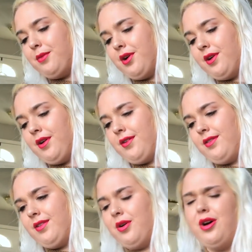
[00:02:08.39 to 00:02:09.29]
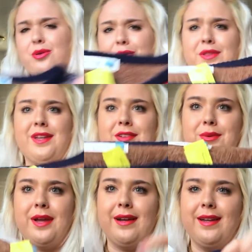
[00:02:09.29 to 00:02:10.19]
it was only
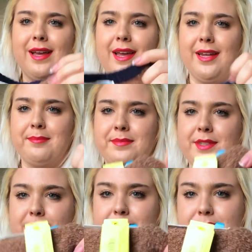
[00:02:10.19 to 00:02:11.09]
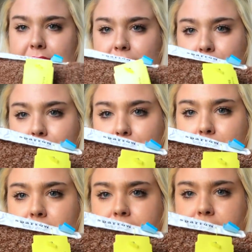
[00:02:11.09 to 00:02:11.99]
$2.99, so that's really cool.